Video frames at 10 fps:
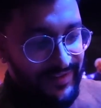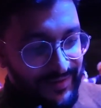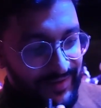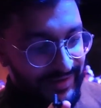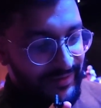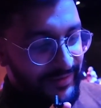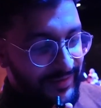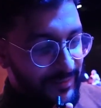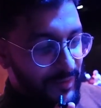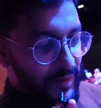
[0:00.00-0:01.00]
Okay,
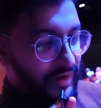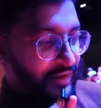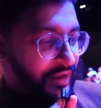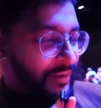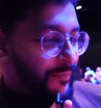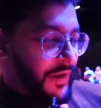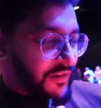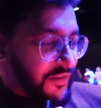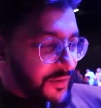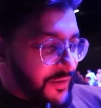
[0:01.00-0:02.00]
number one,
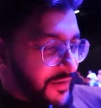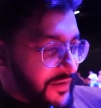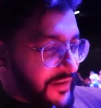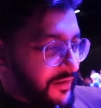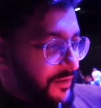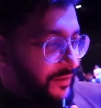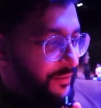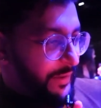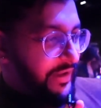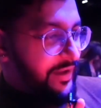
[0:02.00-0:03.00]
make sure
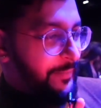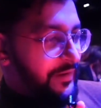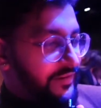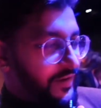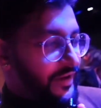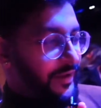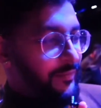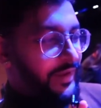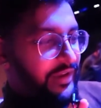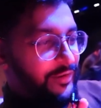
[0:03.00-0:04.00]
you wake up in
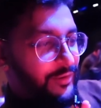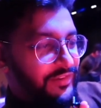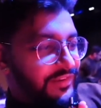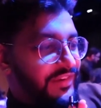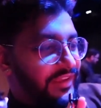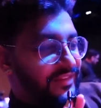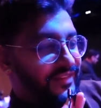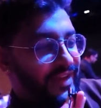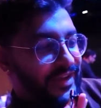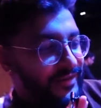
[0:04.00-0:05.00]
time and go to
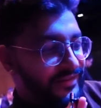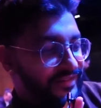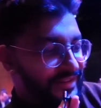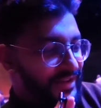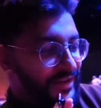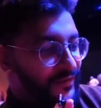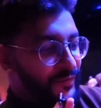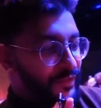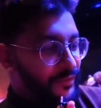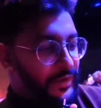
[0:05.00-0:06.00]
Jazz's house
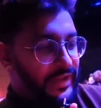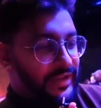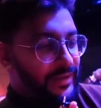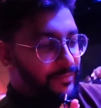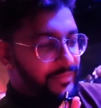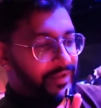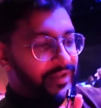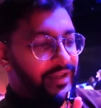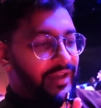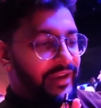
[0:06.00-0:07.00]
for 3 a.m.
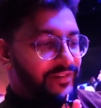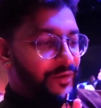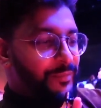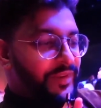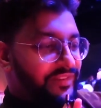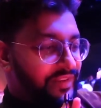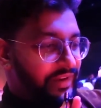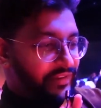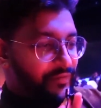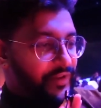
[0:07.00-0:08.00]
and don't miss the
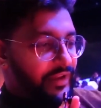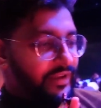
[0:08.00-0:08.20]
next flight.